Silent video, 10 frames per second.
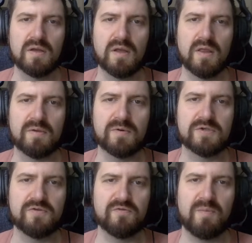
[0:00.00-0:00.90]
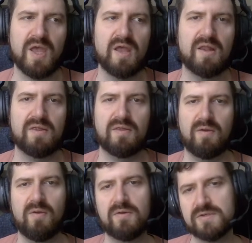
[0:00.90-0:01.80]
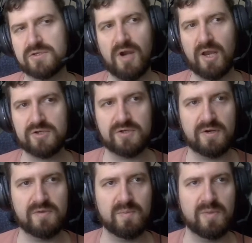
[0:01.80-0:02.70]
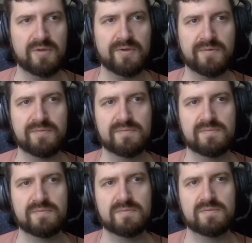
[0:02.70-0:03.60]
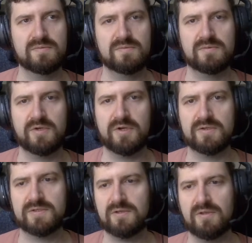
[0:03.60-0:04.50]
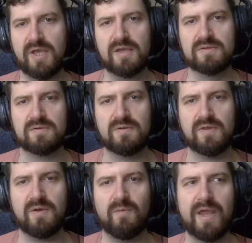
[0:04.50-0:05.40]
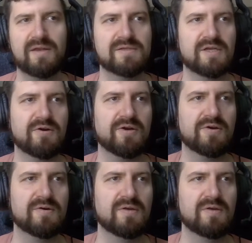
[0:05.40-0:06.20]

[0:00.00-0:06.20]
And then once you've made the whole structure of the balloon, you're going to select all that white interior.